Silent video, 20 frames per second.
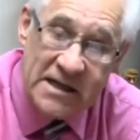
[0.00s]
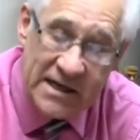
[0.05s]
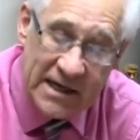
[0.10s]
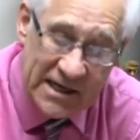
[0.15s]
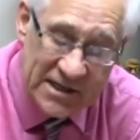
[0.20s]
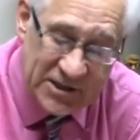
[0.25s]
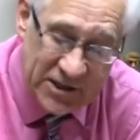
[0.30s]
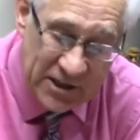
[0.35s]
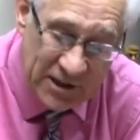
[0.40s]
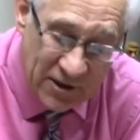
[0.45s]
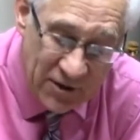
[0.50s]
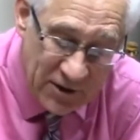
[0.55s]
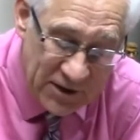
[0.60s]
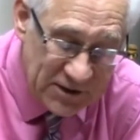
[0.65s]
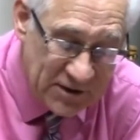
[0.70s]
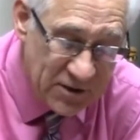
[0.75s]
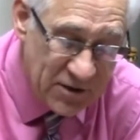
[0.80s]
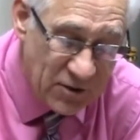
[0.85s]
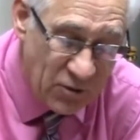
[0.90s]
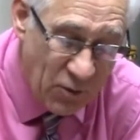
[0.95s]
as you look
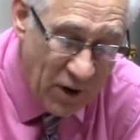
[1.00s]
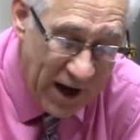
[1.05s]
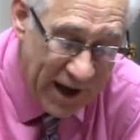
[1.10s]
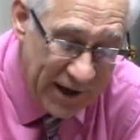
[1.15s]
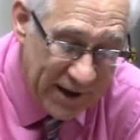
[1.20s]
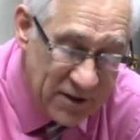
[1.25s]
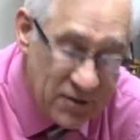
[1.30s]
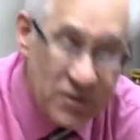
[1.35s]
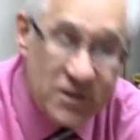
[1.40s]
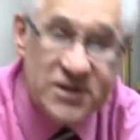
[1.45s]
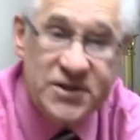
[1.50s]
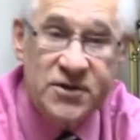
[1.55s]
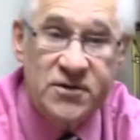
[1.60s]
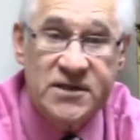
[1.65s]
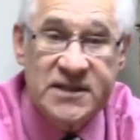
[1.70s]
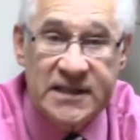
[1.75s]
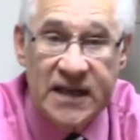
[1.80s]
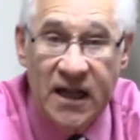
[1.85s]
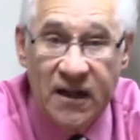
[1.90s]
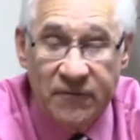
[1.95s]
to the one who is your
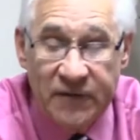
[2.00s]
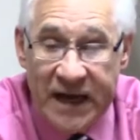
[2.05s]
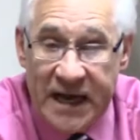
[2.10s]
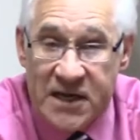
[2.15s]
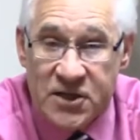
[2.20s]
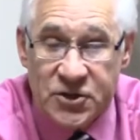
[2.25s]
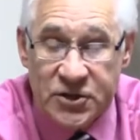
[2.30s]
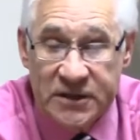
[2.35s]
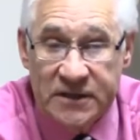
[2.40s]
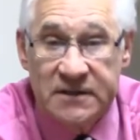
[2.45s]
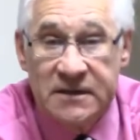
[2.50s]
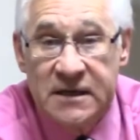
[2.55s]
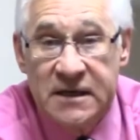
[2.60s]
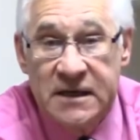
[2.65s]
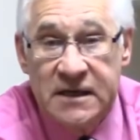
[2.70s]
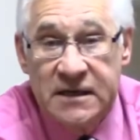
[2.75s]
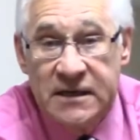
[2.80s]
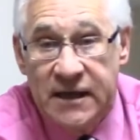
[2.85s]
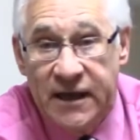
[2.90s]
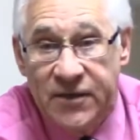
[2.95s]
salvation
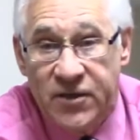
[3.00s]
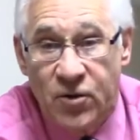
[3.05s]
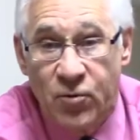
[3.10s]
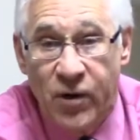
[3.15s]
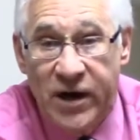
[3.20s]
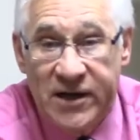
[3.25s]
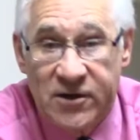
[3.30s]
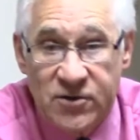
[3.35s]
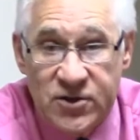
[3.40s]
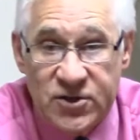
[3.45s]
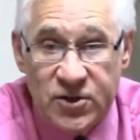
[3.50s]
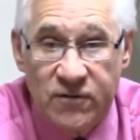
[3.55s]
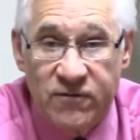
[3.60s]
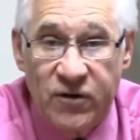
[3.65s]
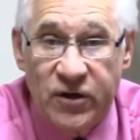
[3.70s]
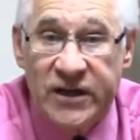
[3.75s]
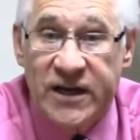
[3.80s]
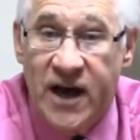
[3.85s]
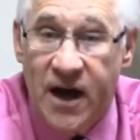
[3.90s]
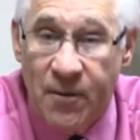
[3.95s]
and the one who has
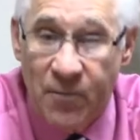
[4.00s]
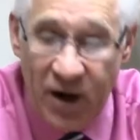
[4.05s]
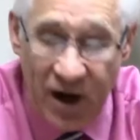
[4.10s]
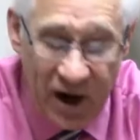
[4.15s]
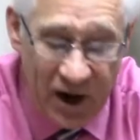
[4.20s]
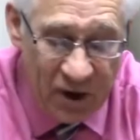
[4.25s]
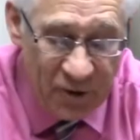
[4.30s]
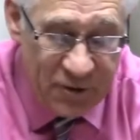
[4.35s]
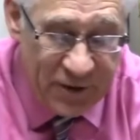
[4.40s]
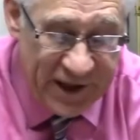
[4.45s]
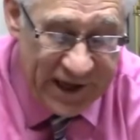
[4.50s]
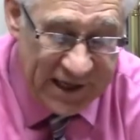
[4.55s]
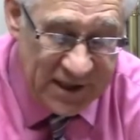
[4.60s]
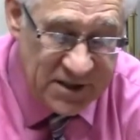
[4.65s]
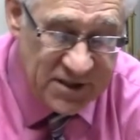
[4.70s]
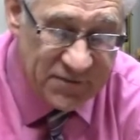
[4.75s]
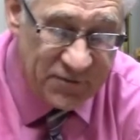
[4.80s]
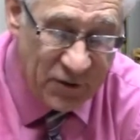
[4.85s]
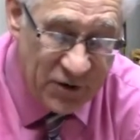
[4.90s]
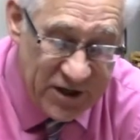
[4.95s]
overcome all
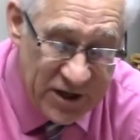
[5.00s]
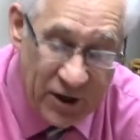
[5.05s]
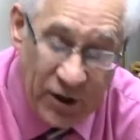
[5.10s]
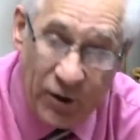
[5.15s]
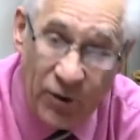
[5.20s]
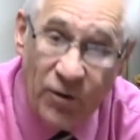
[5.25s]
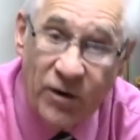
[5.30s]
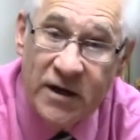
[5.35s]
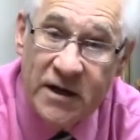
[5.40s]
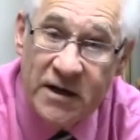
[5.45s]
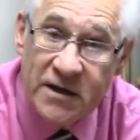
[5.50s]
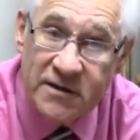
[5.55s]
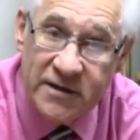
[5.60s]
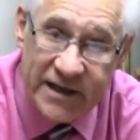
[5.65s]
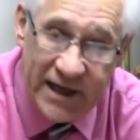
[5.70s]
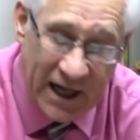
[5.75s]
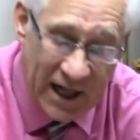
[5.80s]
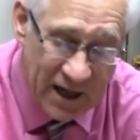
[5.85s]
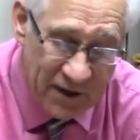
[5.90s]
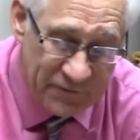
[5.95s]
things for you,
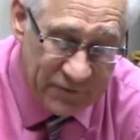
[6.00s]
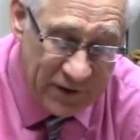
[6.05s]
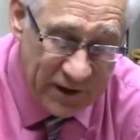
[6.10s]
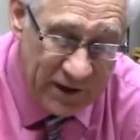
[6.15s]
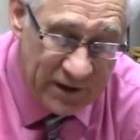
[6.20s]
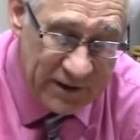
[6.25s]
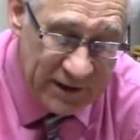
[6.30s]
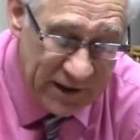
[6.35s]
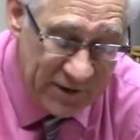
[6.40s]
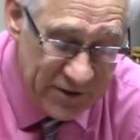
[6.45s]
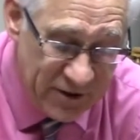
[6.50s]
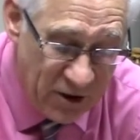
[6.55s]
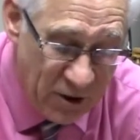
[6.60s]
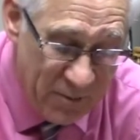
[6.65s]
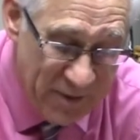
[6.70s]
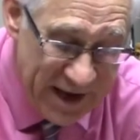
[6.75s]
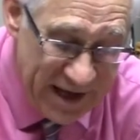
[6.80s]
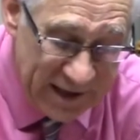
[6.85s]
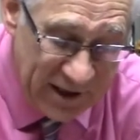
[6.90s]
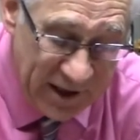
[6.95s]
the Alpha and the
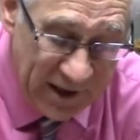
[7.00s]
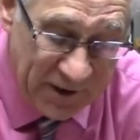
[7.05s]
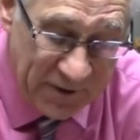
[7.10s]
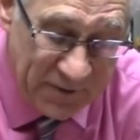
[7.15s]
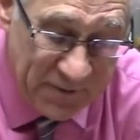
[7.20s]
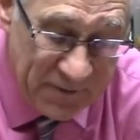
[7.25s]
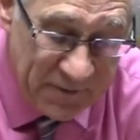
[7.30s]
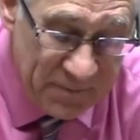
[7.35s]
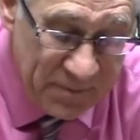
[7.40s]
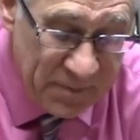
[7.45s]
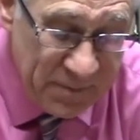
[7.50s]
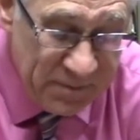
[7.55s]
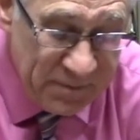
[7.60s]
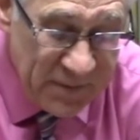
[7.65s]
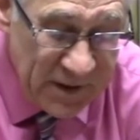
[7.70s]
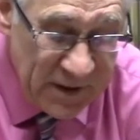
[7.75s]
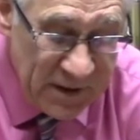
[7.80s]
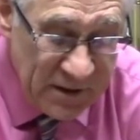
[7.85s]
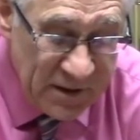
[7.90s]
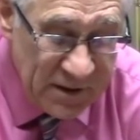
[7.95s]
Omega.
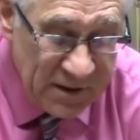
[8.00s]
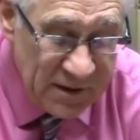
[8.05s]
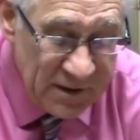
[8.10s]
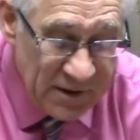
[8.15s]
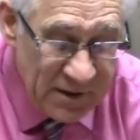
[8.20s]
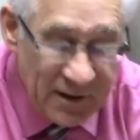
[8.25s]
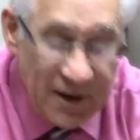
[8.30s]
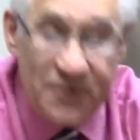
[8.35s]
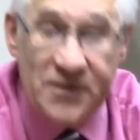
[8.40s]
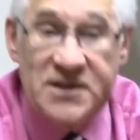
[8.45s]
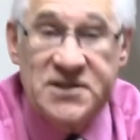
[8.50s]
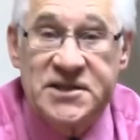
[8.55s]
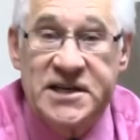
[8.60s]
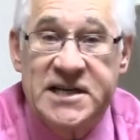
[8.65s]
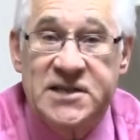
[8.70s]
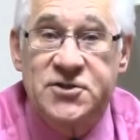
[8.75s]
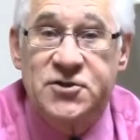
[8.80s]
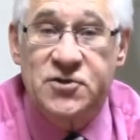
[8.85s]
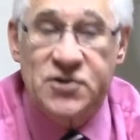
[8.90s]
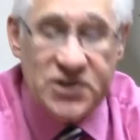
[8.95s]
On this
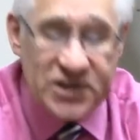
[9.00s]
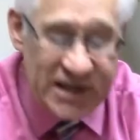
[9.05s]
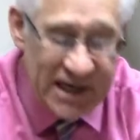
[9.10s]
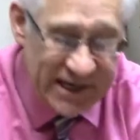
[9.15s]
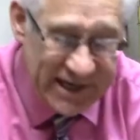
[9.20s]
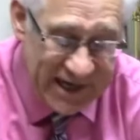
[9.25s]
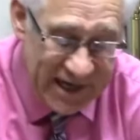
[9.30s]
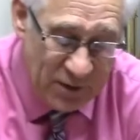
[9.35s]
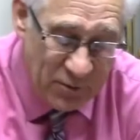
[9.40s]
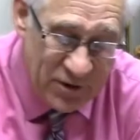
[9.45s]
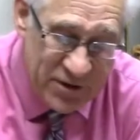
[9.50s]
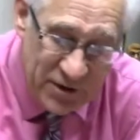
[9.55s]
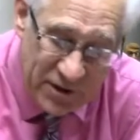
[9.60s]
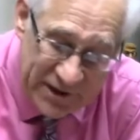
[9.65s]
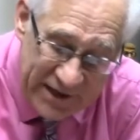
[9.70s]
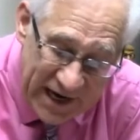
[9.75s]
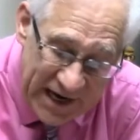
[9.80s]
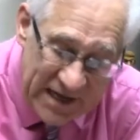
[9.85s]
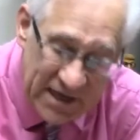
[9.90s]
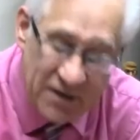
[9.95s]
Easter Sunday, with
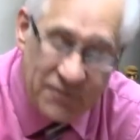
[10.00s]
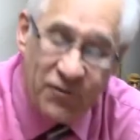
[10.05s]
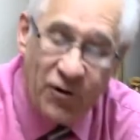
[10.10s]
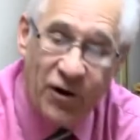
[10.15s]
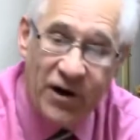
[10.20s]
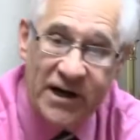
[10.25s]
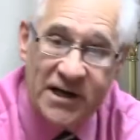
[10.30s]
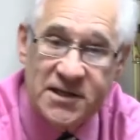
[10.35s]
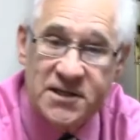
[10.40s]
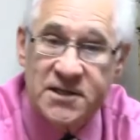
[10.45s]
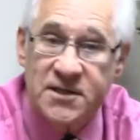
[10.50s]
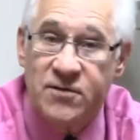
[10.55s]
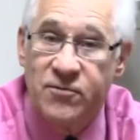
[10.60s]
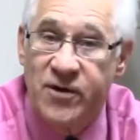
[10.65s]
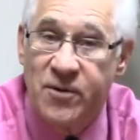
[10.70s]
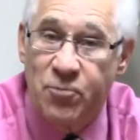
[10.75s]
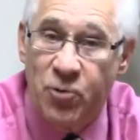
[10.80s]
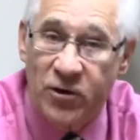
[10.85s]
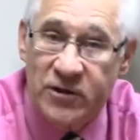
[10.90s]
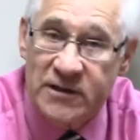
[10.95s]
united voice,
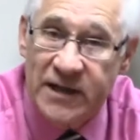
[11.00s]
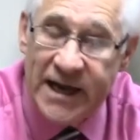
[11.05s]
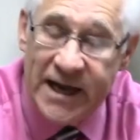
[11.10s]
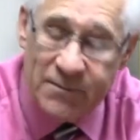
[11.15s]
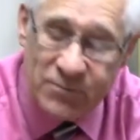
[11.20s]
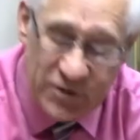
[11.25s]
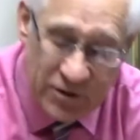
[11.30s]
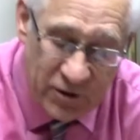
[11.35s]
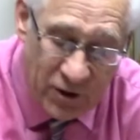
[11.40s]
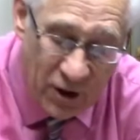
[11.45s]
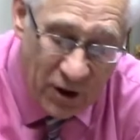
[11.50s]
we proclaim to the